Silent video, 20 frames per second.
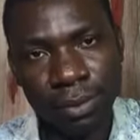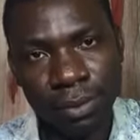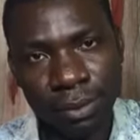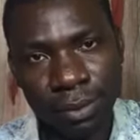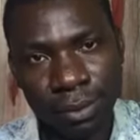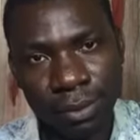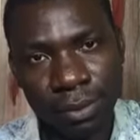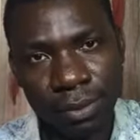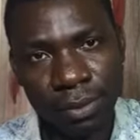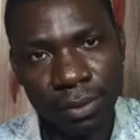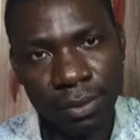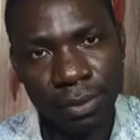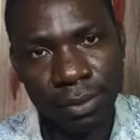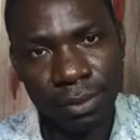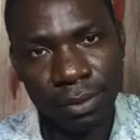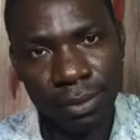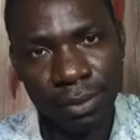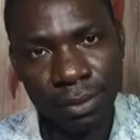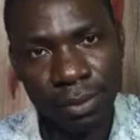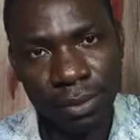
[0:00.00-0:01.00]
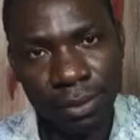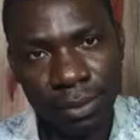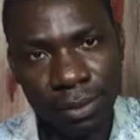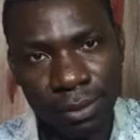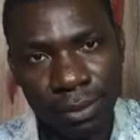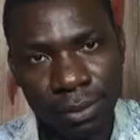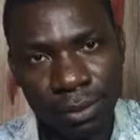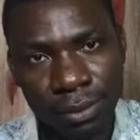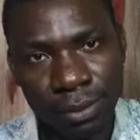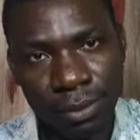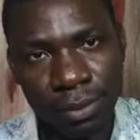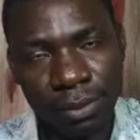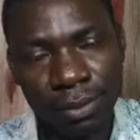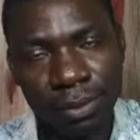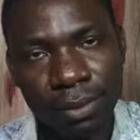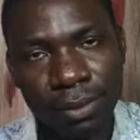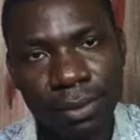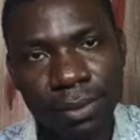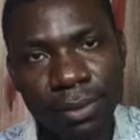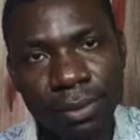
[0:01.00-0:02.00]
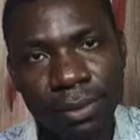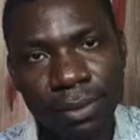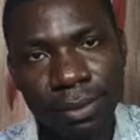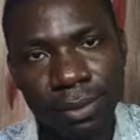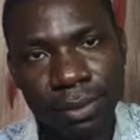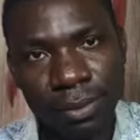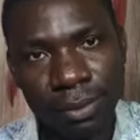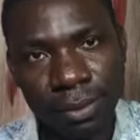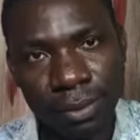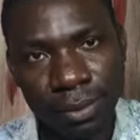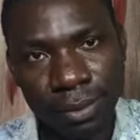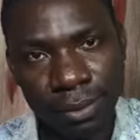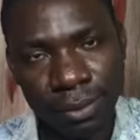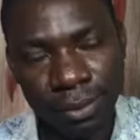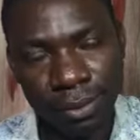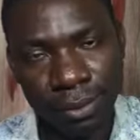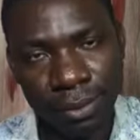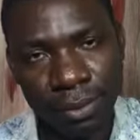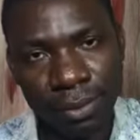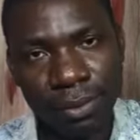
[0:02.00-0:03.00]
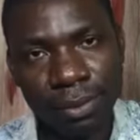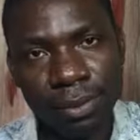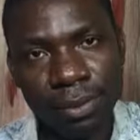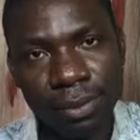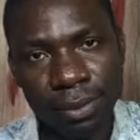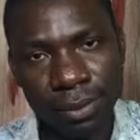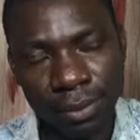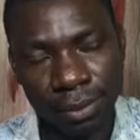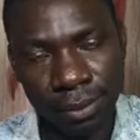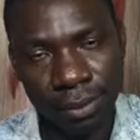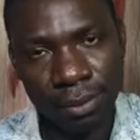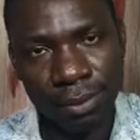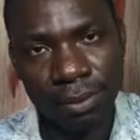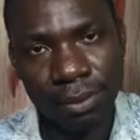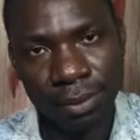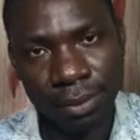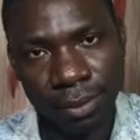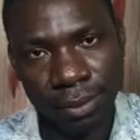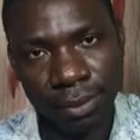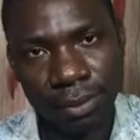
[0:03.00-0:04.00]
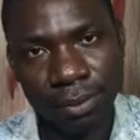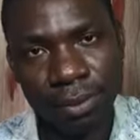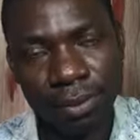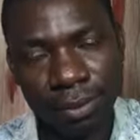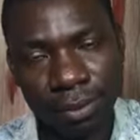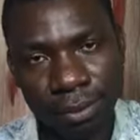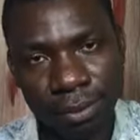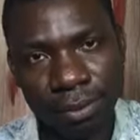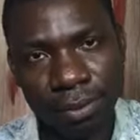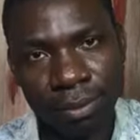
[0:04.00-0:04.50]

he shall stand before king and not before me men. And